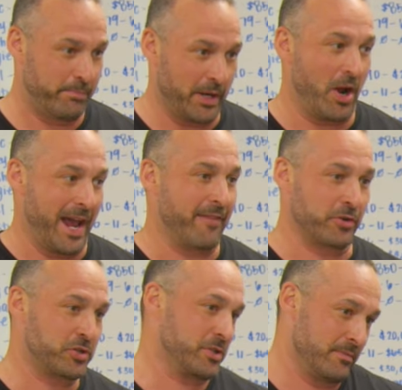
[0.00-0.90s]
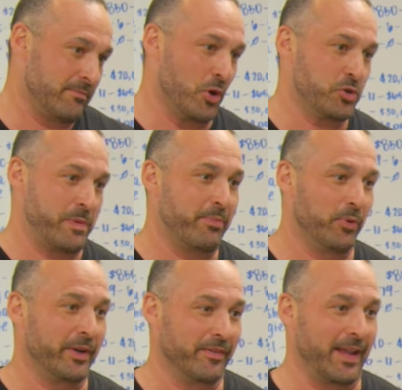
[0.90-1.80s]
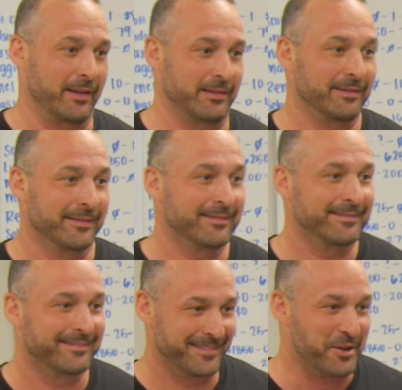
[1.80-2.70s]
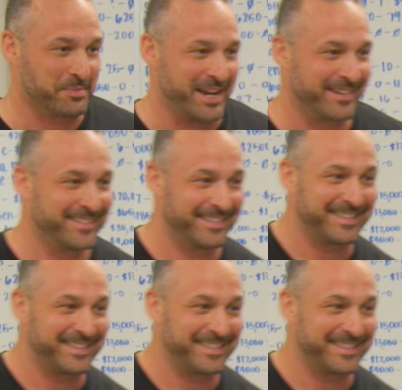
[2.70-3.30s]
But on average, most people would, like, you know what I'm saying?